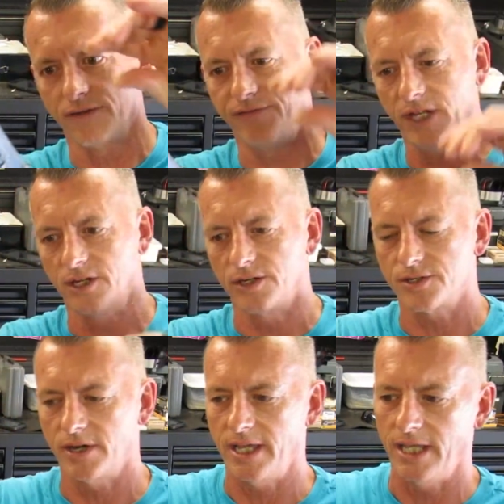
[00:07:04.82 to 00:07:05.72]
fingers,
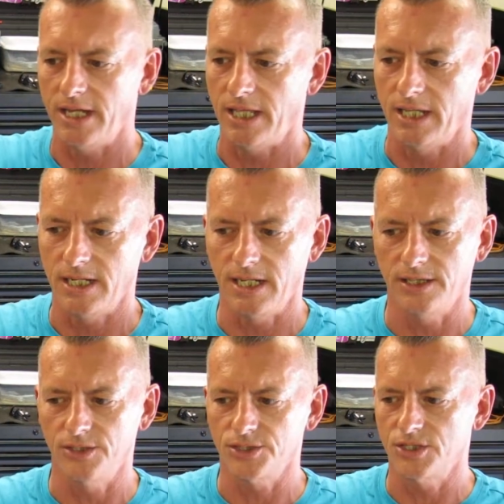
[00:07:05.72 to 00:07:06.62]
right?
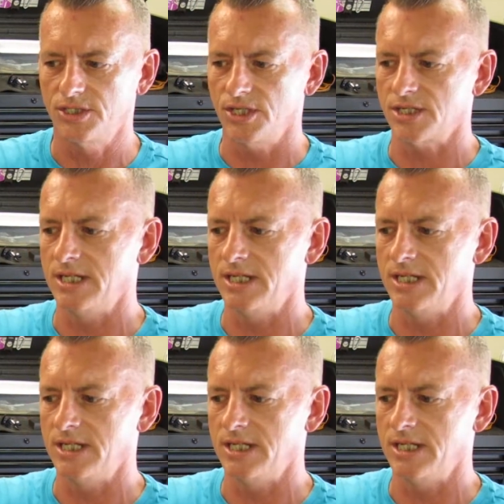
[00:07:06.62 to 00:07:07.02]
And there's just